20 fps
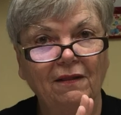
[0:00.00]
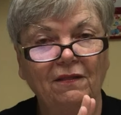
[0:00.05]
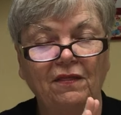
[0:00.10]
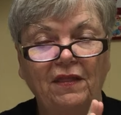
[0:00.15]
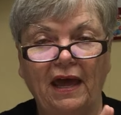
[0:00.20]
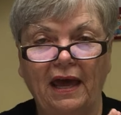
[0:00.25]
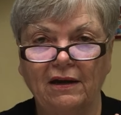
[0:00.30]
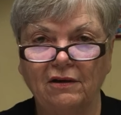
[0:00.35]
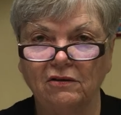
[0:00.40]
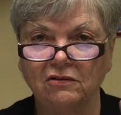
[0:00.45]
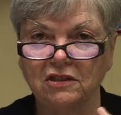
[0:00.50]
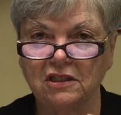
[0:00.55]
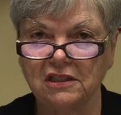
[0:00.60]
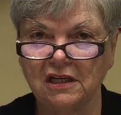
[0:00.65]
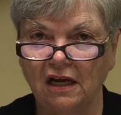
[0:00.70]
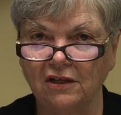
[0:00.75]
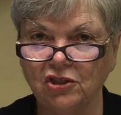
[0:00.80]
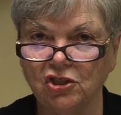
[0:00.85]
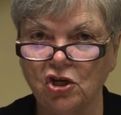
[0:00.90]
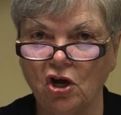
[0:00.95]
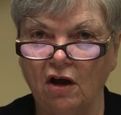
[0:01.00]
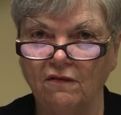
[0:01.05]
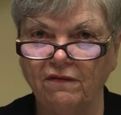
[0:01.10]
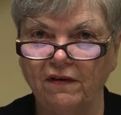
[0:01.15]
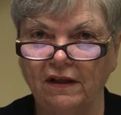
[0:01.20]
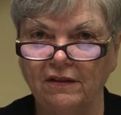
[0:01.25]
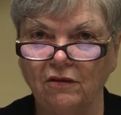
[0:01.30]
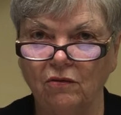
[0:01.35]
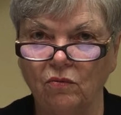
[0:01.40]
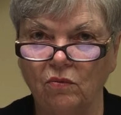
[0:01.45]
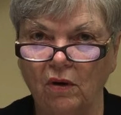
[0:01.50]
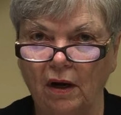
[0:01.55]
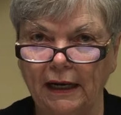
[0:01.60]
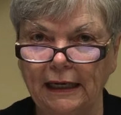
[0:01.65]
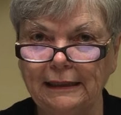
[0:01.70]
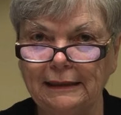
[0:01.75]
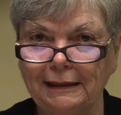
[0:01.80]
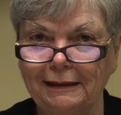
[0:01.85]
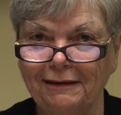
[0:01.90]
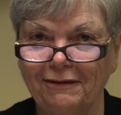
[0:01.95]
That'll start you off on the
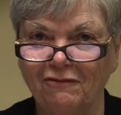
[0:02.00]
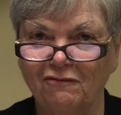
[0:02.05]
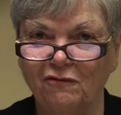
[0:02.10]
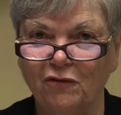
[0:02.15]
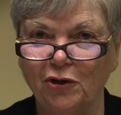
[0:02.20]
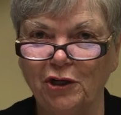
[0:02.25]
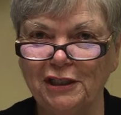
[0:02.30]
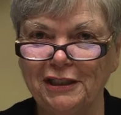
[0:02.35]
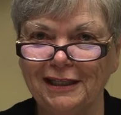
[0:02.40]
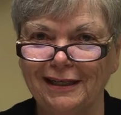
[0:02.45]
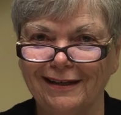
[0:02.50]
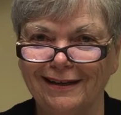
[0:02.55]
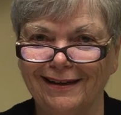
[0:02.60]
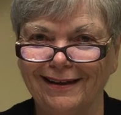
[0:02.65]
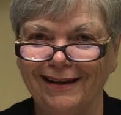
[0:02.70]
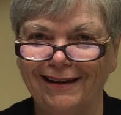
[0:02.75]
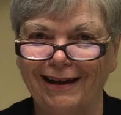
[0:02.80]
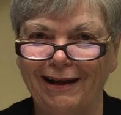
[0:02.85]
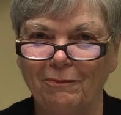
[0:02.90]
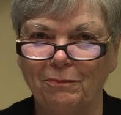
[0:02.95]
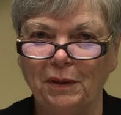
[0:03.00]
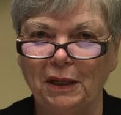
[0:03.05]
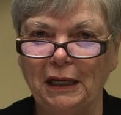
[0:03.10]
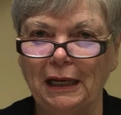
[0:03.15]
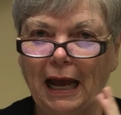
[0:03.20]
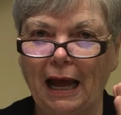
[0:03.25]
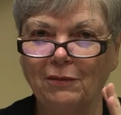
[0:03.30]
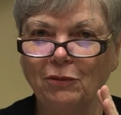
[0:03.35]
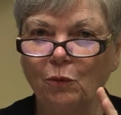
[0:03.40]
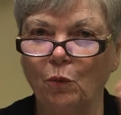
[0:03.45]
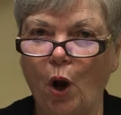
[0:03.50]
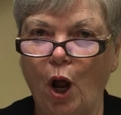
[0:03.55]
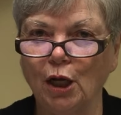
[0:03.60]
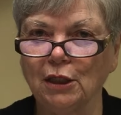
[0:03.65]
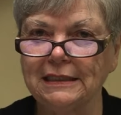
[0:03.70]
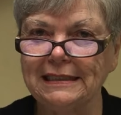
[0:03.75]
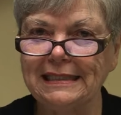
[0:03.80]
right foot, being on the wrong